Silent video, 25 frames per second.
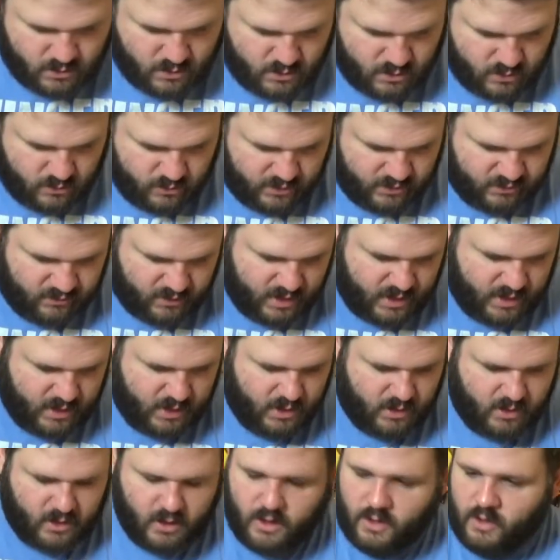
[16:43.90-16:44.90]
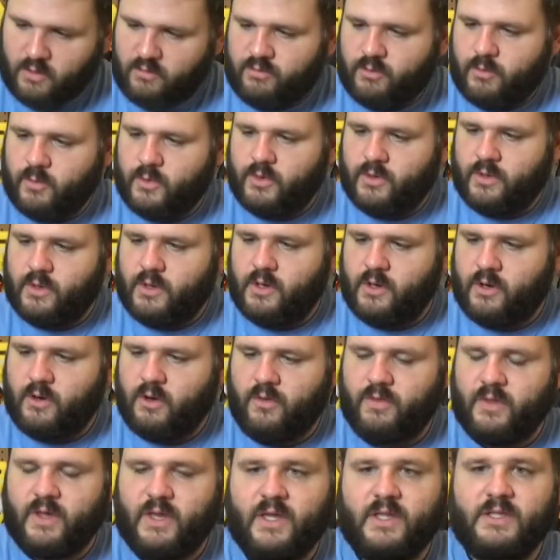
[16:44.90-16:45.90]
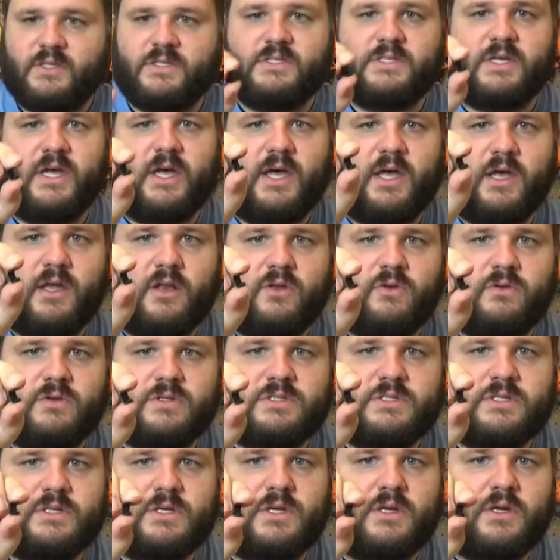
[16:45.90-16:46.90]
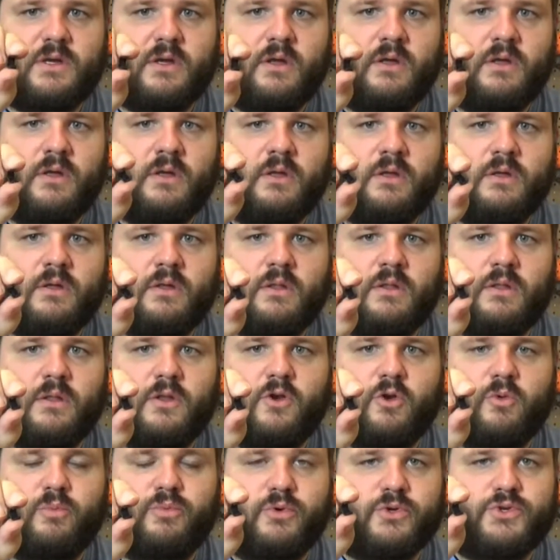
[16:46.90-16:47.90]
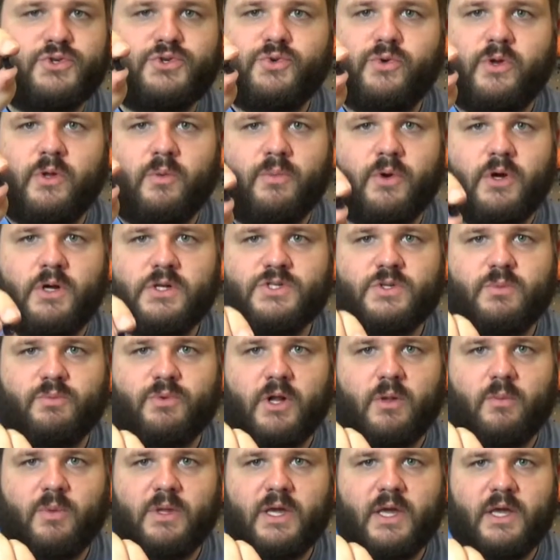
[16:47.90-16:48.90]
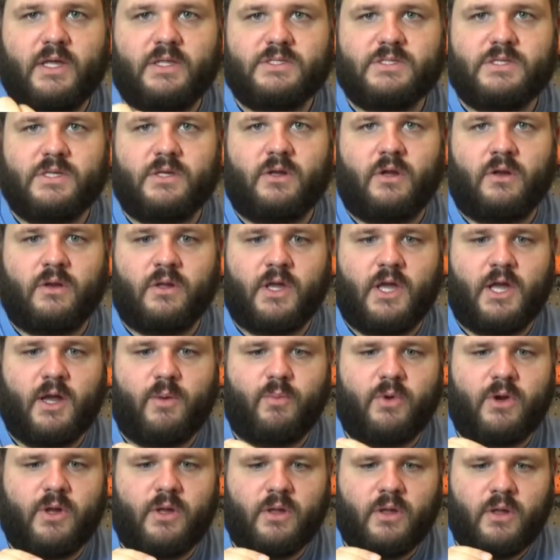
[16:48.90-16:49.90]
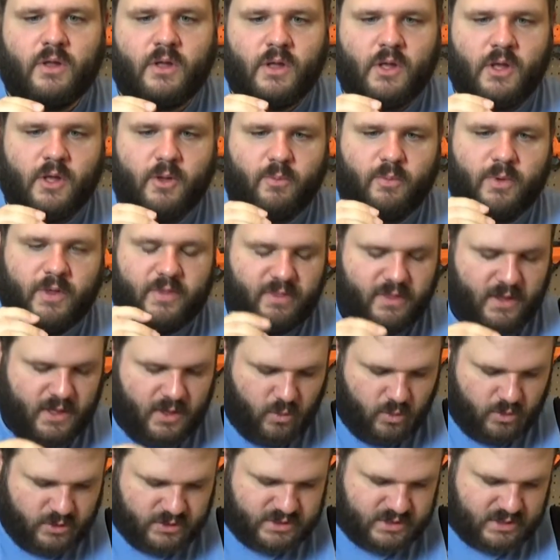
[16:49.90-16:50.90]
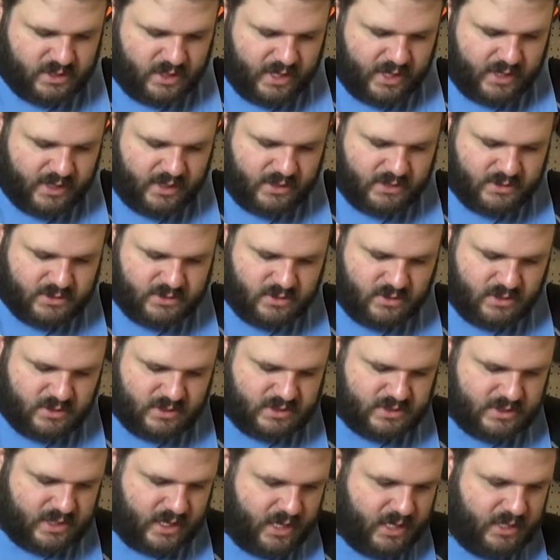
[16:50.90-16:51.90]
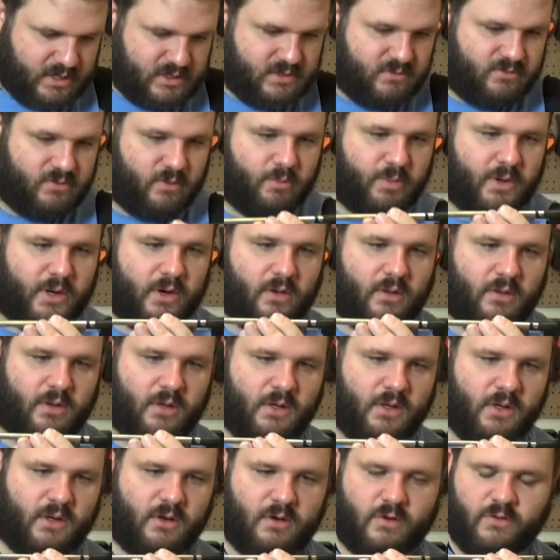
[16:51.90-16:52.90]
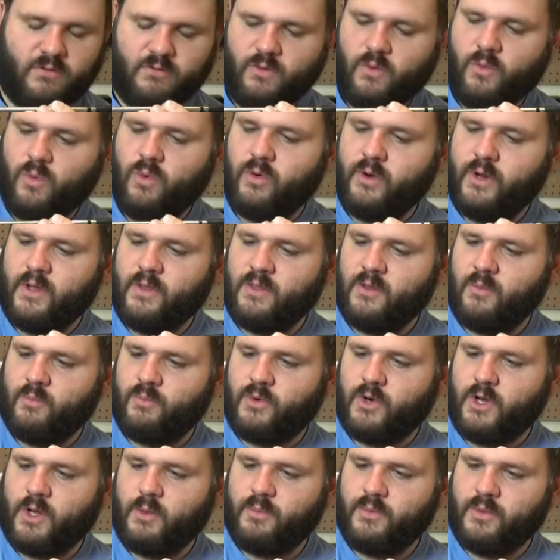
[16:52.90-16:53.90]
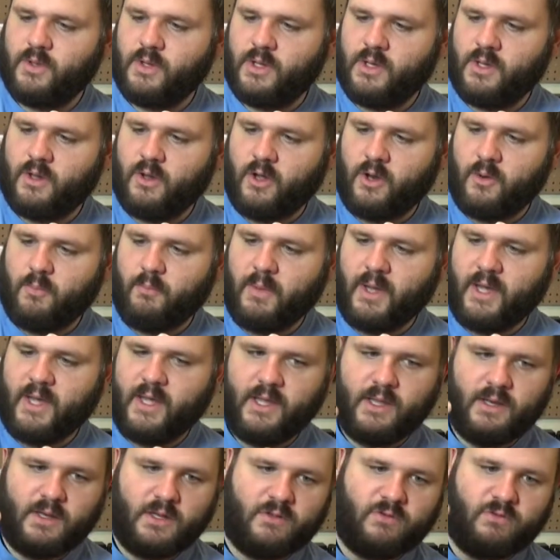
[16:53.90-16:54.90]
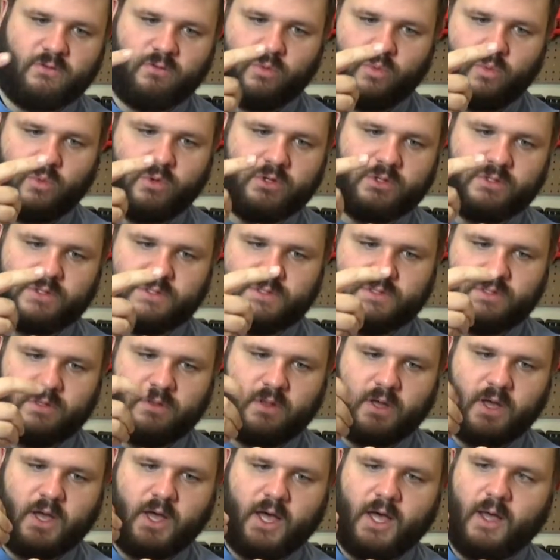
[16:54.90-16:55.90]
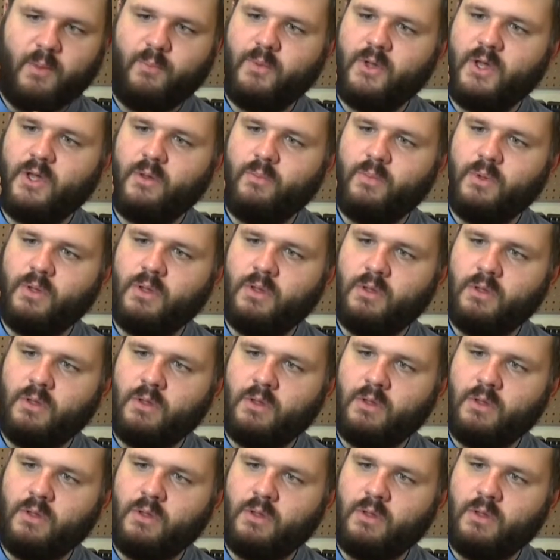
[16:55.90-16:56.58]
the retaining collar from earlier. On the inside you'll see little protruding parts. You probably can't see it on camera, but they will slot into the sides of the barrel on here, so orient them properly. On mine it's towards the hop up.